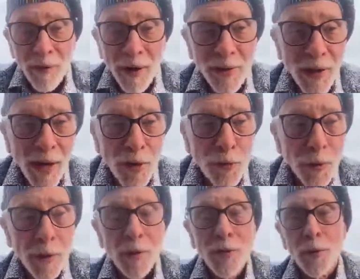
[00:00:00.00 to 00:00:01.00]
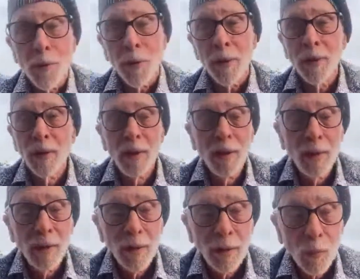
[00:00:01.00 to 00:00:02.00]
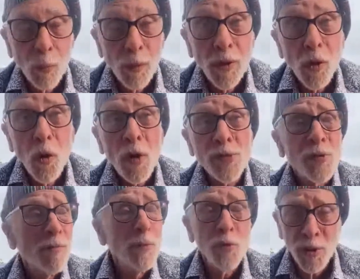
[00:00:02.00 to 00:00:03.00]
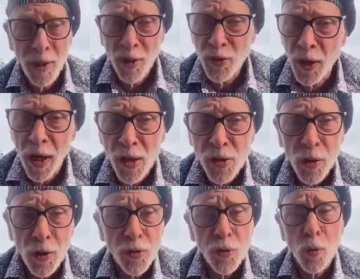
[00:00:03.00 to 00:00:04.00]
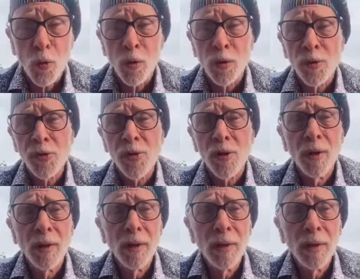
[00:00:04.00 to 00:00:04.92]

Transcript: find an entry into it. With the loss of music education in schools,